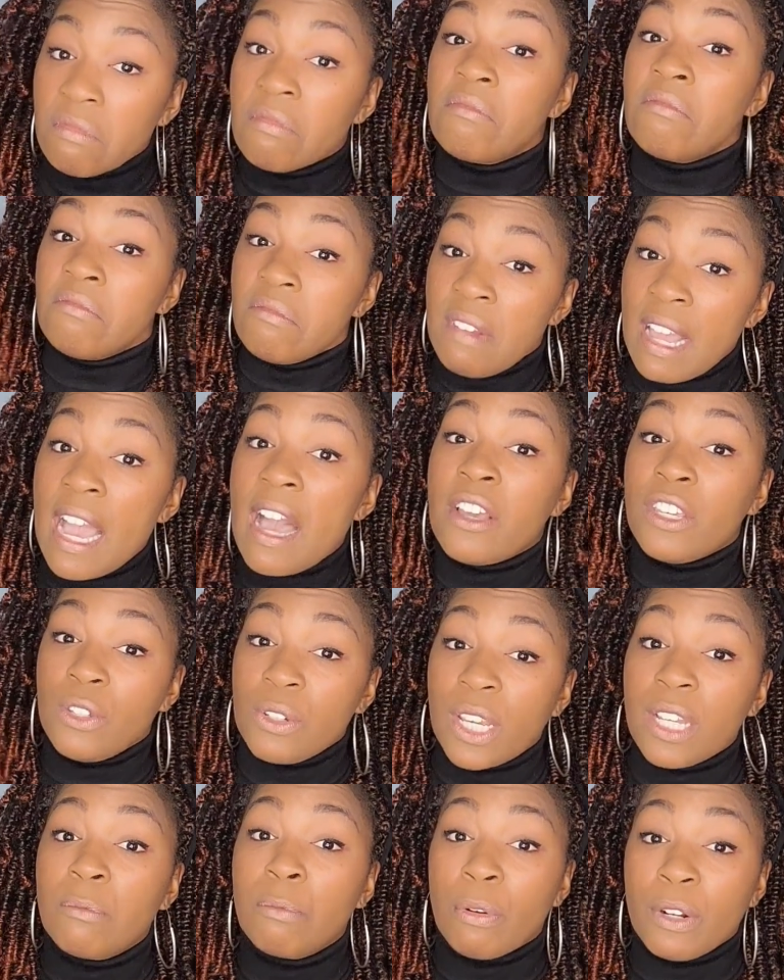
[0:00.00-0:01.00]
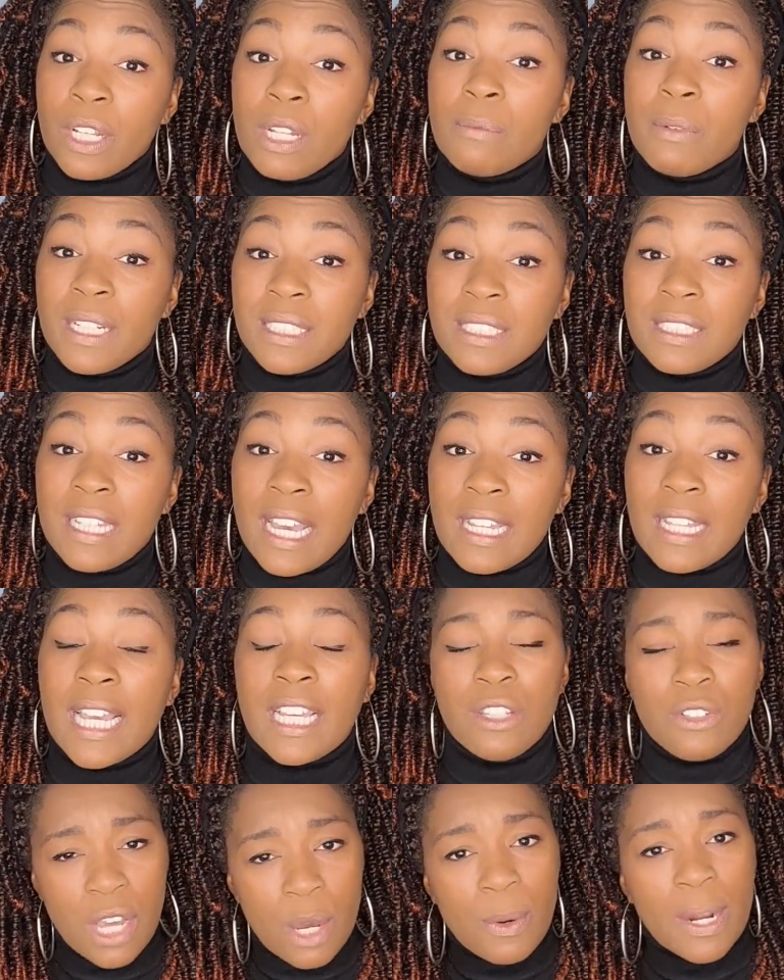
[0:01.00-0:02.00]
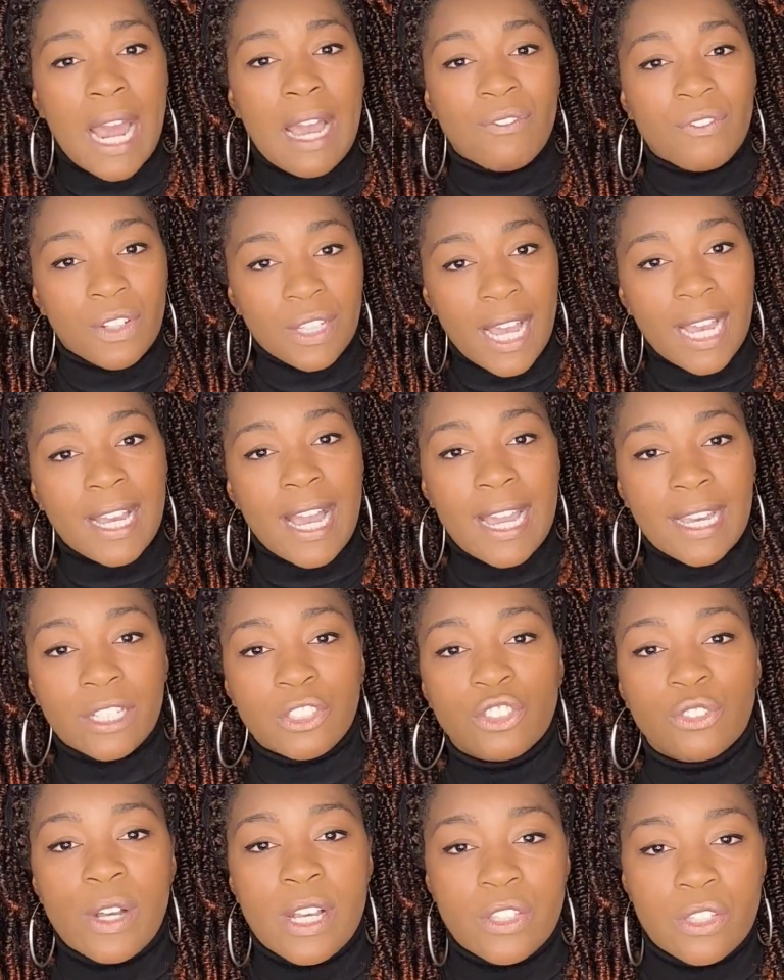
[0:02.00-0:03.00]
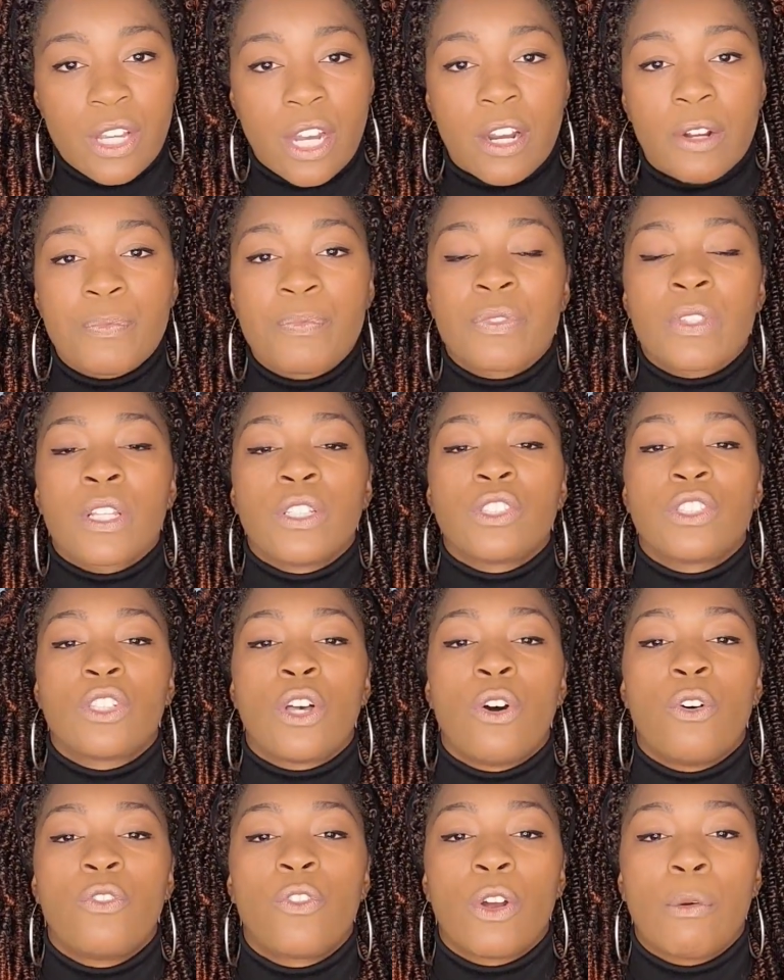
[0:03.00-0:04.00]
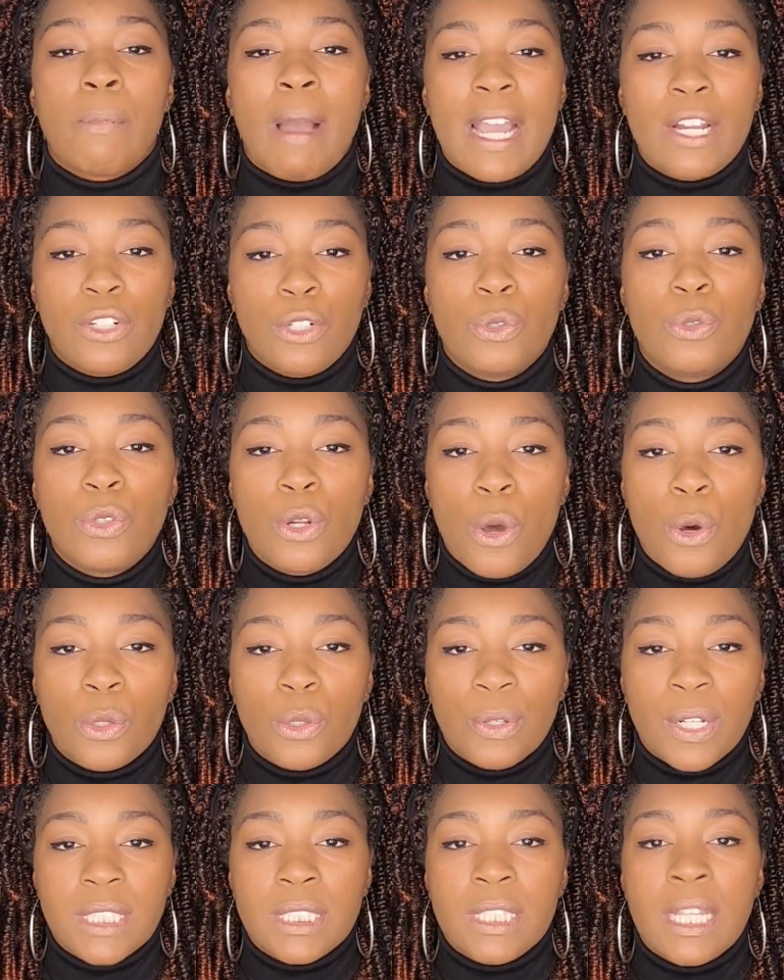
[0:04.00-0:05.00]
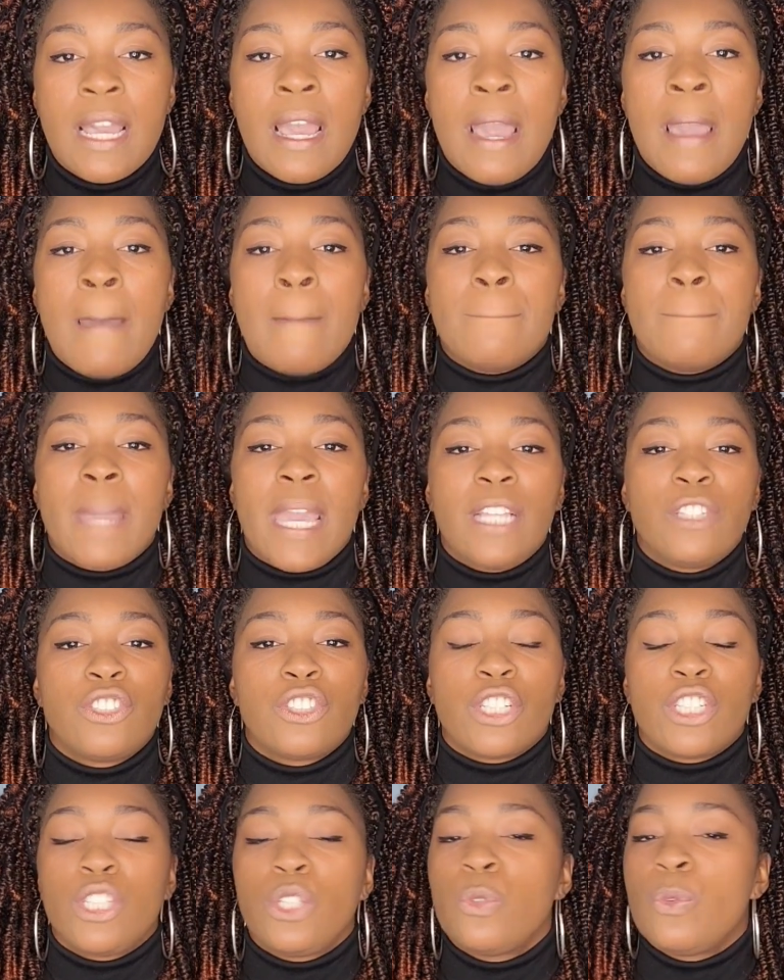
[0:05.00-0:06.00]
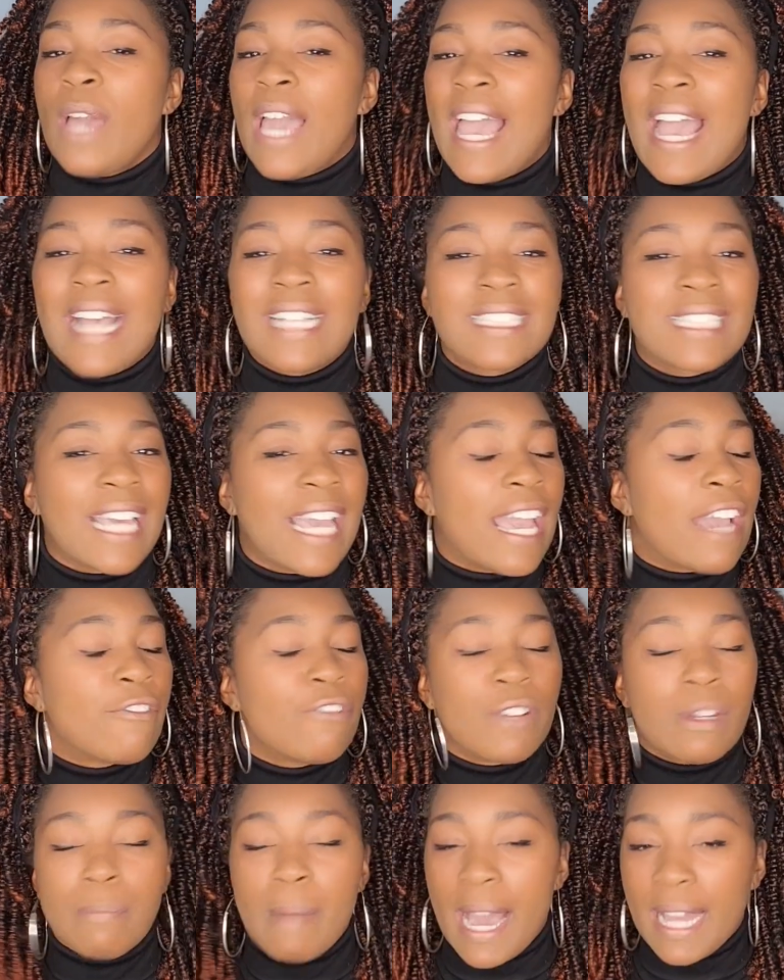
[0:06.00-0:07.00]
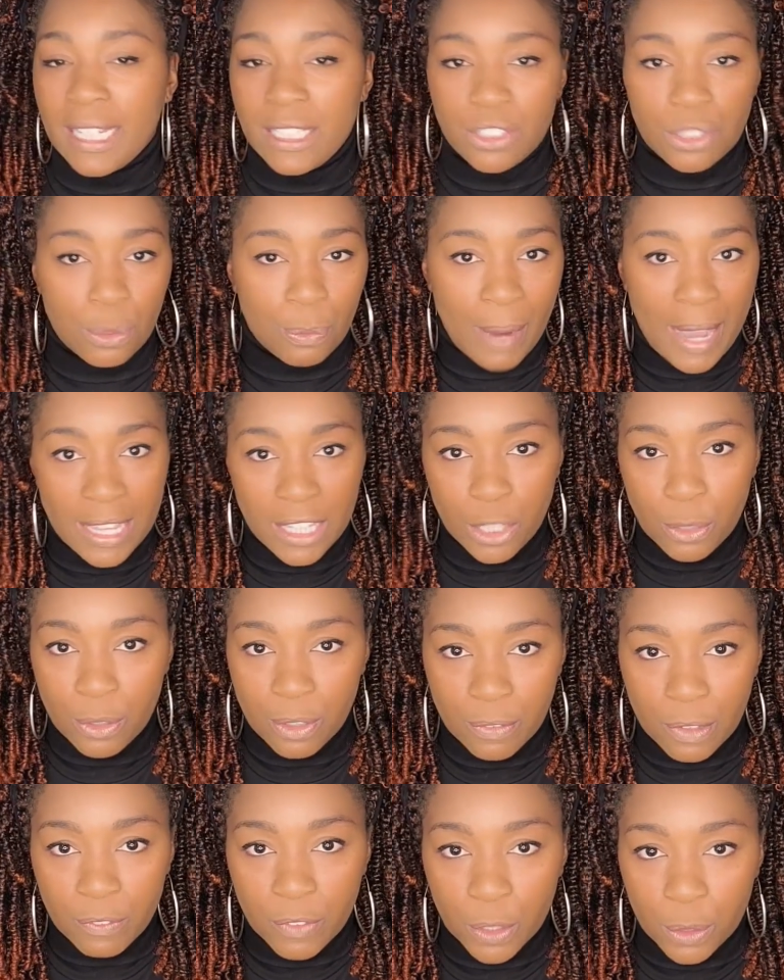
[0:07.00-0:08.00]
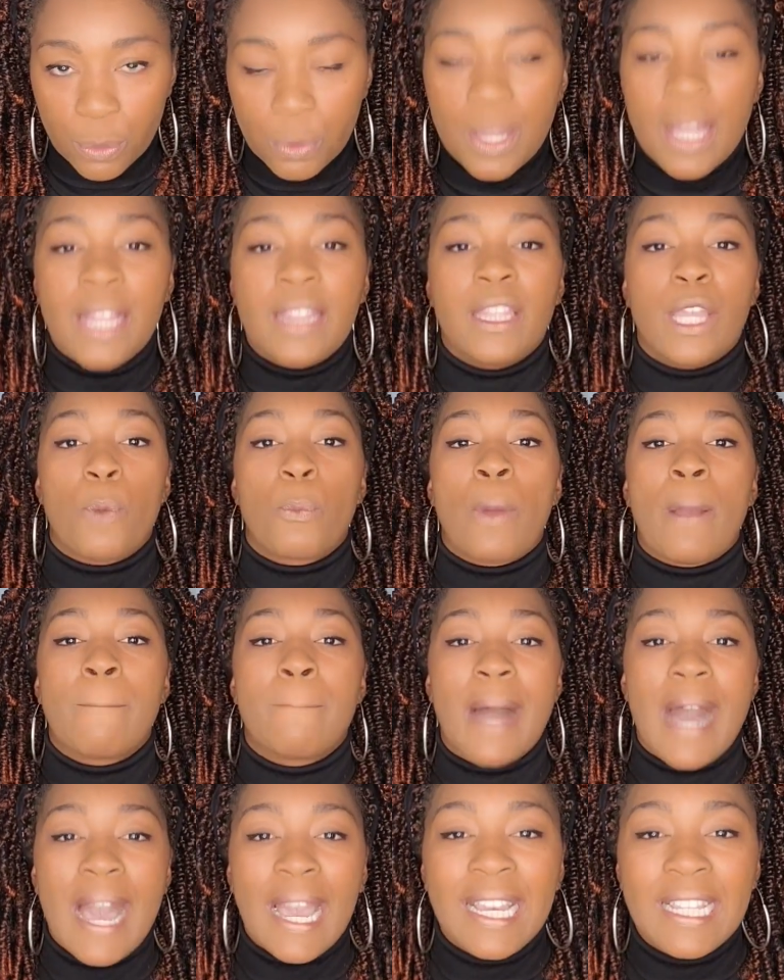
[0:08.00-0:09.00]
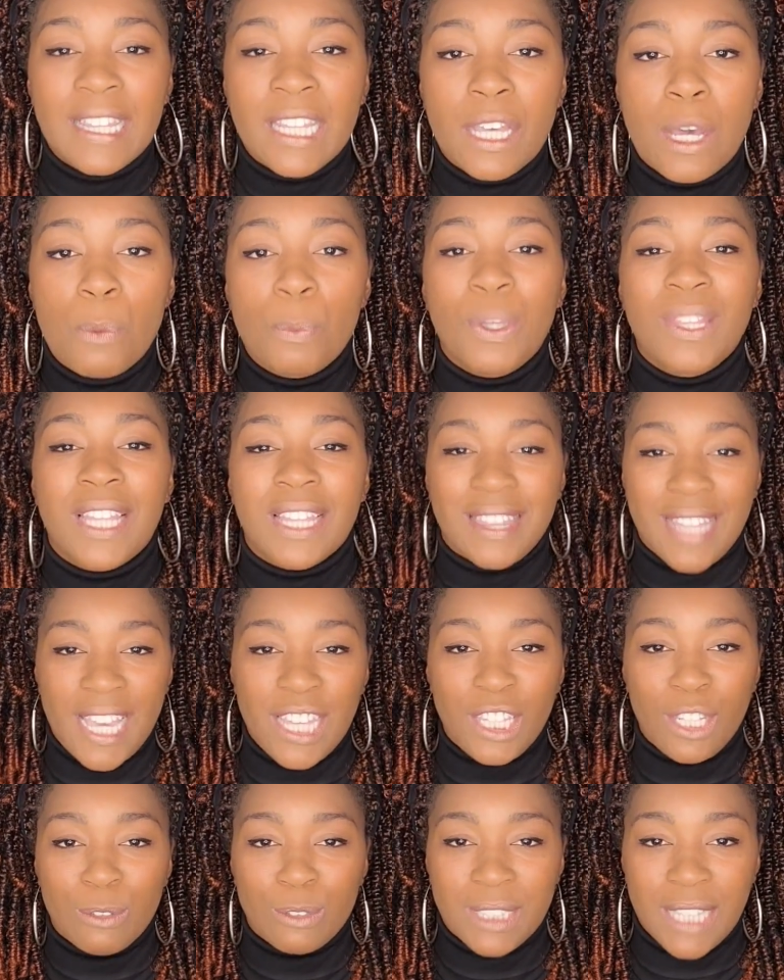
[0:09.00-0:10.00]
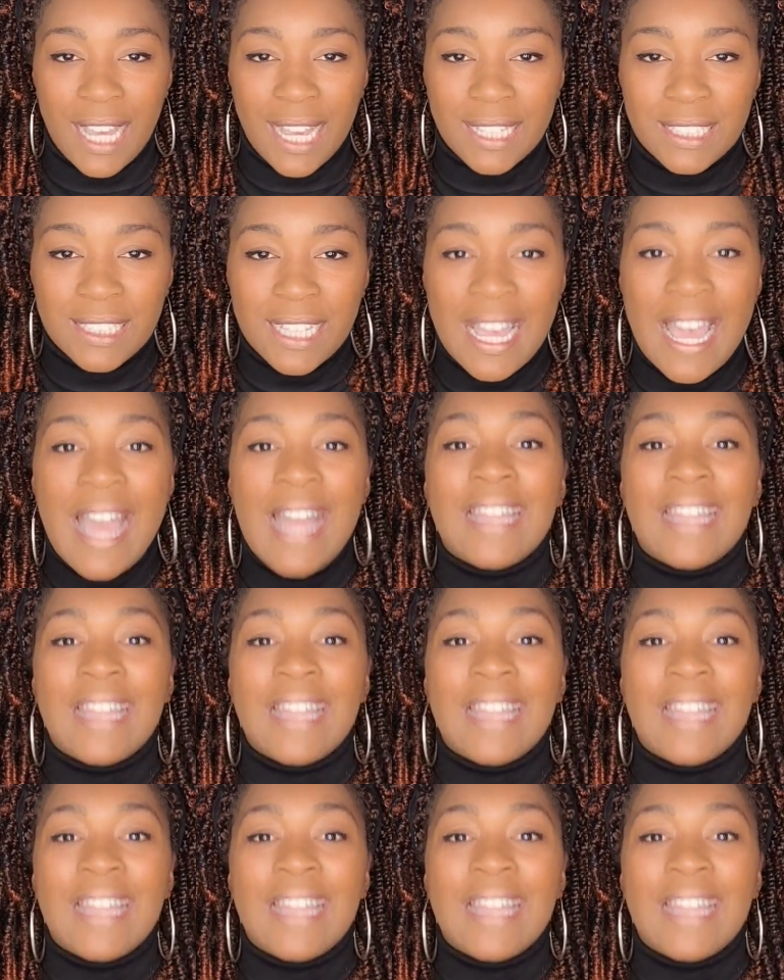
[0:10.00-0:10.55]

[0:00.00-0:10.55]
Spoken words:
now you can pretty much say like, you know what, I feel like I can trust her. So for my new notaries, make sure you ask everybody to write you a review. Then remind them with a thank you text.